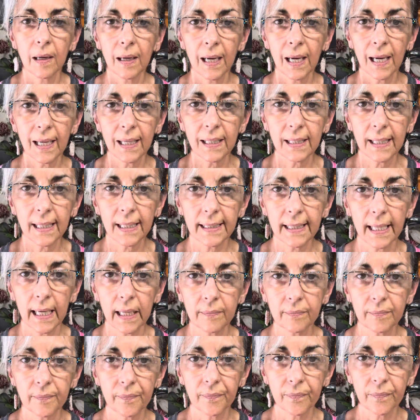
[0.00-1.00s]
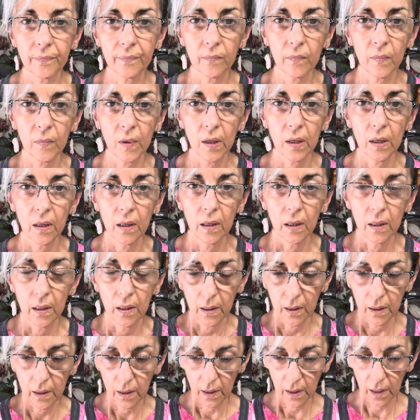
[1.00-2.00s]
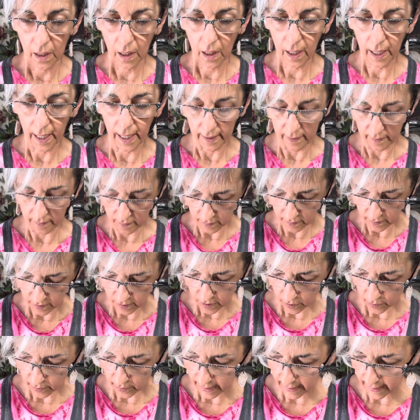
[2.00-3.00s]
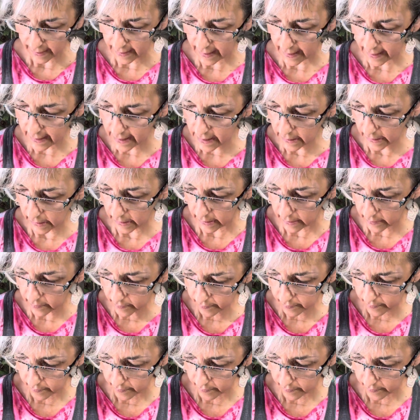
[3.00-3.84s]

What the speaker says: kind of like that. All right, so we got that done,